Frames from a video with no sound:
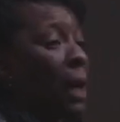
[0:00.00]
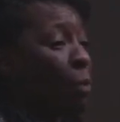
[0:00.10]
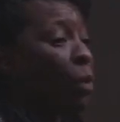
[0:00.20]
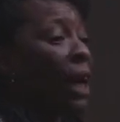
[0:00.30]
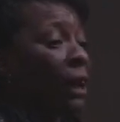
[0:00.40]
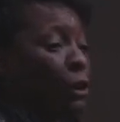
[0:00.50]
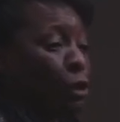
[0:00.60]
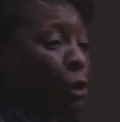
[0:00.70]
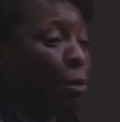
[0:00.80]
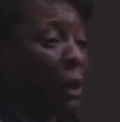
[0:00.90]
ma'am, what I could
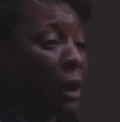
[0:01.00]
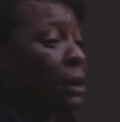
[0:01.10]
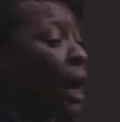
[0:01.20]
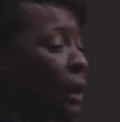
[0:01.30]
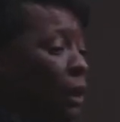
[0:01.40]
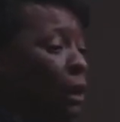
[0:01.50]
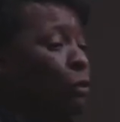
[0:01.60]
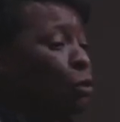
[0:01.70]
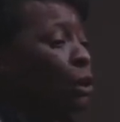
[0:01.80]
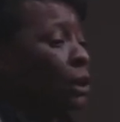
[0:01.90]
do is I can
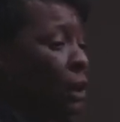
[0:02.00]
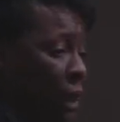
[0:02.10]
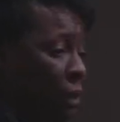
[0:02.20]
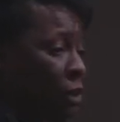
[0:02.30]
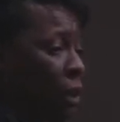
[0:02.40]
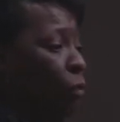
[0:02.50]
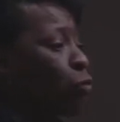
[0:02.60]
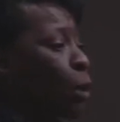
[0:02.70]
give you a tentative